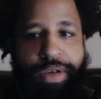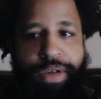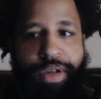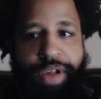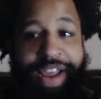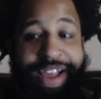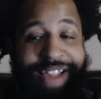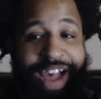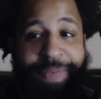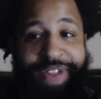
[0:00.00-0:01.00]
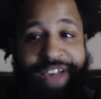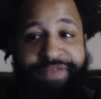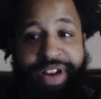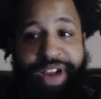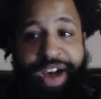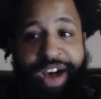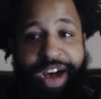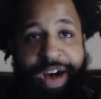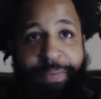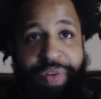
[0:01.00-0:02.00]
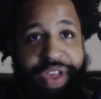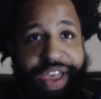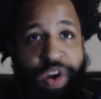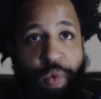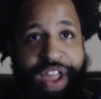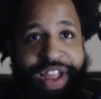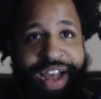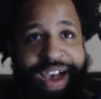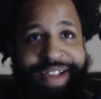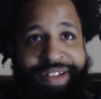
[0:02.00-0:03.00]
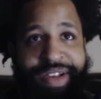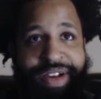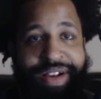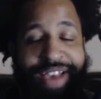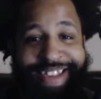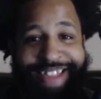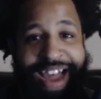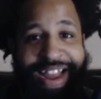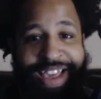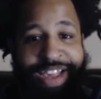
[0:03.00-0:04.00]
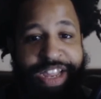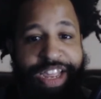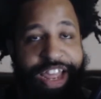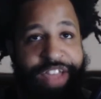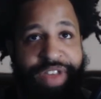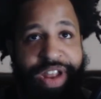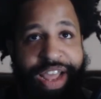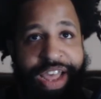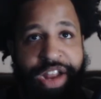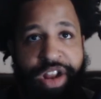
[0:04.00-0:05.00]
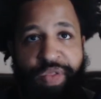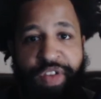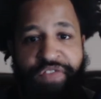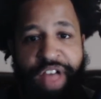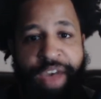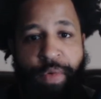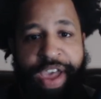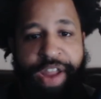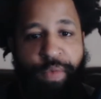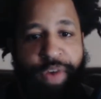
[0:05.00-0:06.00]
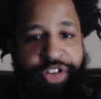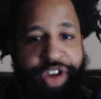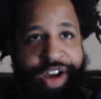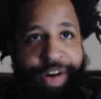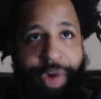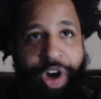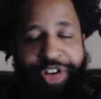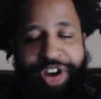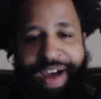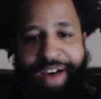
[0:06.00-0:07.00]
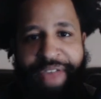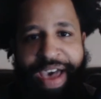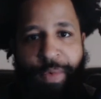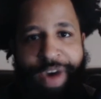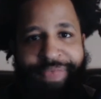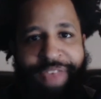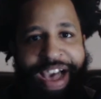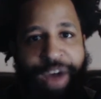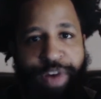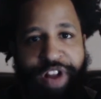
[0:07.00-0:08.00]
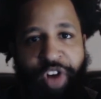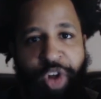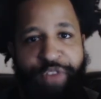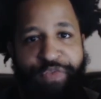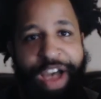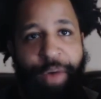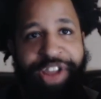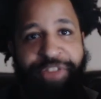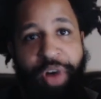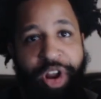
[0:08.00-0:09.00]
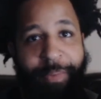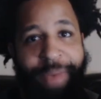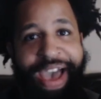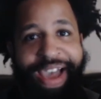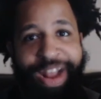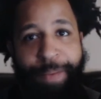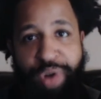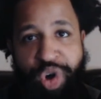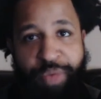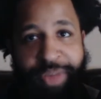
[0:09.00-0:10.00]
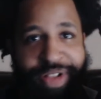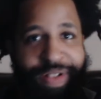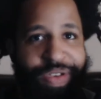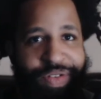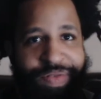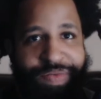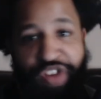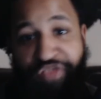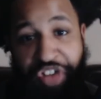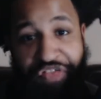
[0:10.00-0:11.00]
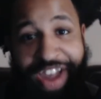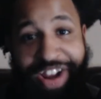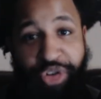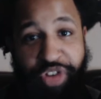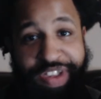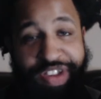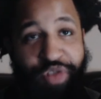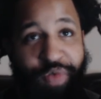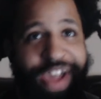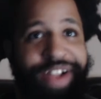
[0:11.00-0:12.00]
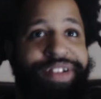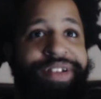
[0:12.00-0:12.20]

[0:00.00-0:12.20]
Getting a top 7 billing in a weight class is not easy, even in the flyweight, which we all know how that went. They got rid of all their flyweights, brought them back, and then boom, your first fight in the UFC, you're ranked.